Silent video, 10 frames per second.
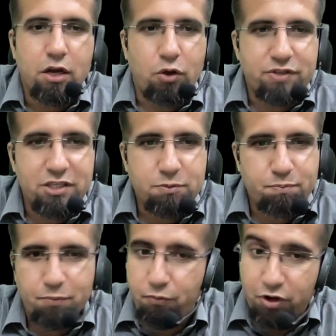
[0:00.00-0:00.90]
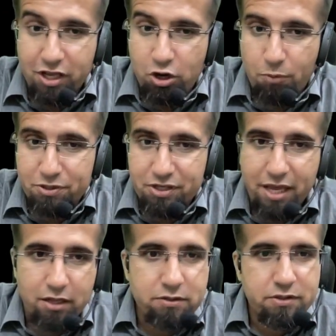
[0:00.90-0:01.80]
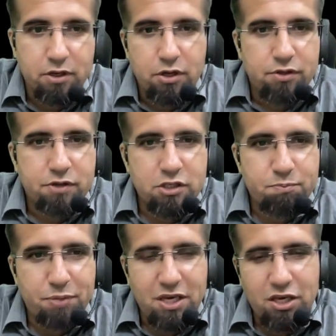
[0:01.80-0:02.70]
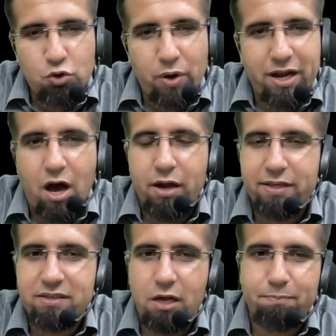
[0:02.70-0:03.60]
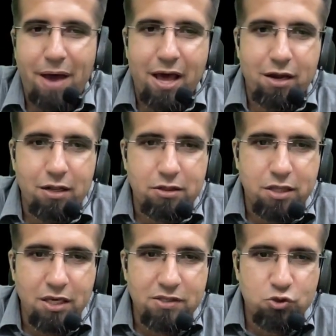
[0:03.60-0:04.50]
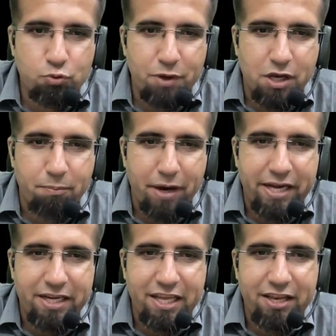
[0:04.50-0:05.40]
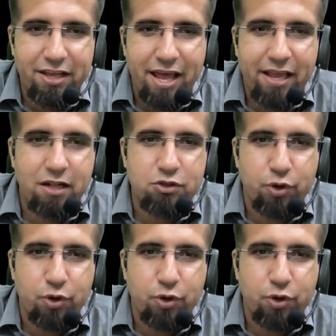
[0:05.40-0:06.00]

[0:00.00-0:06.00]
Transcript: Now since vertically opposite angles, since PQ and RS are parallel, these two become my interior angles.